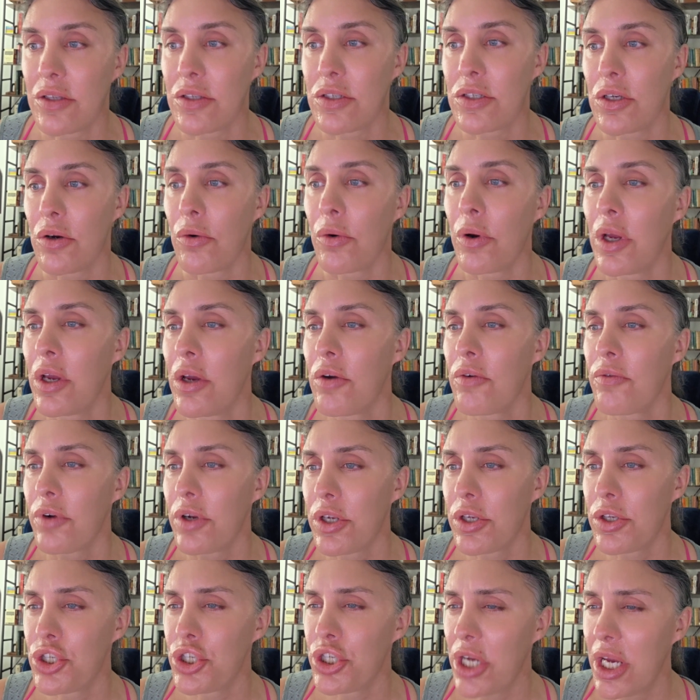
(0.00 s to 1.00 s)
So for
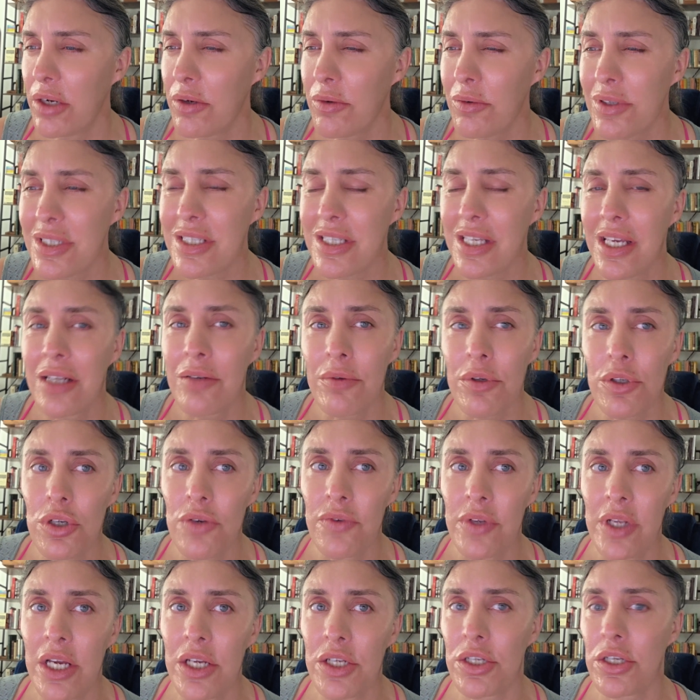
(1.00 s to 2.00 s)
general skin
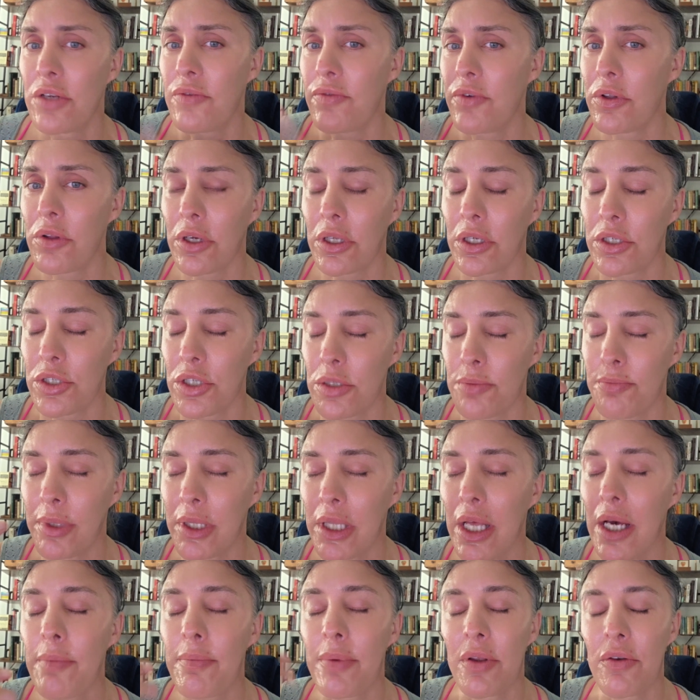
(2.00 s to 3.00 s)
rejuvenation, if you're looking to just
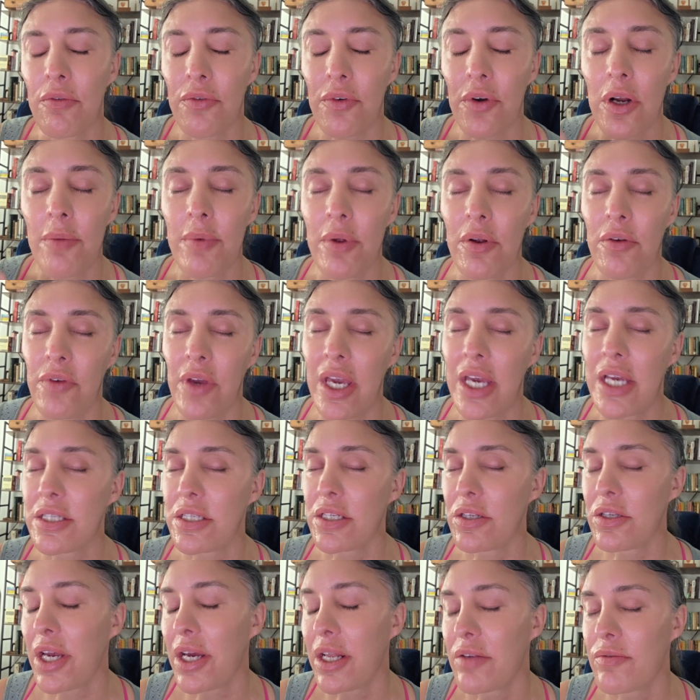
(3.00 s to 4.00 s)
plump and firm your face
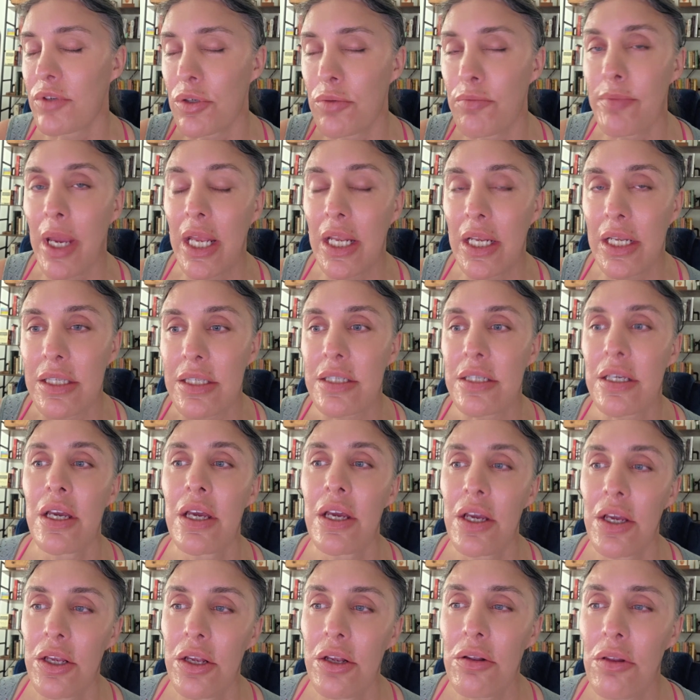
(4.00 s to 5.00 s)
and kind of do maintenance,
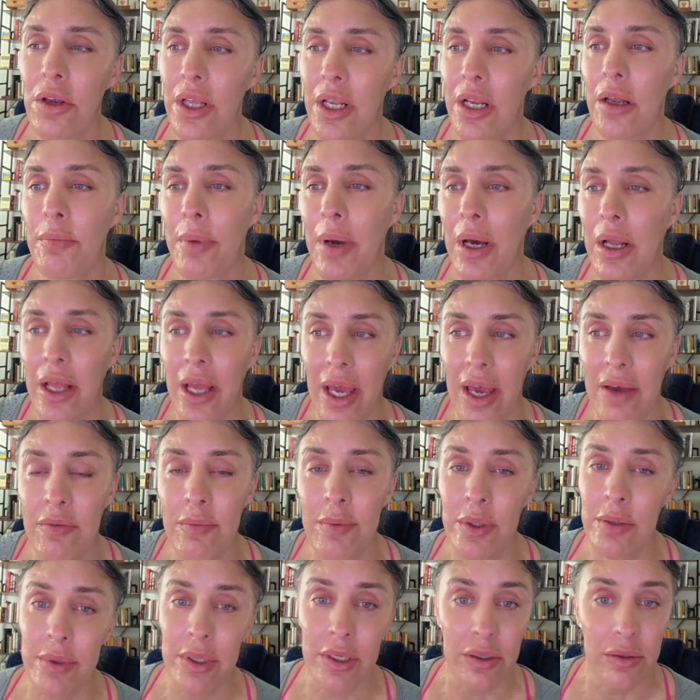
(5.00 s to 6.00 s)
you're looking at about 1/2
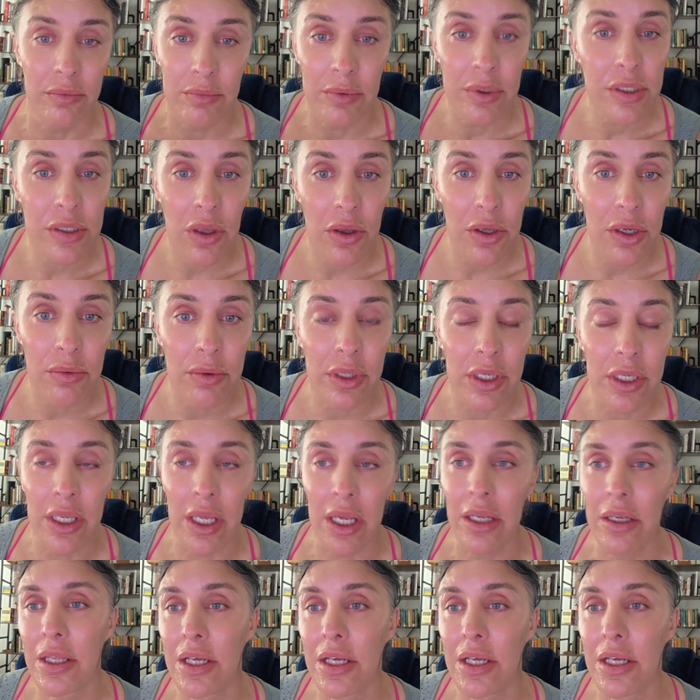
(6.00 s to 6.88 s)
millimeter is all you really need.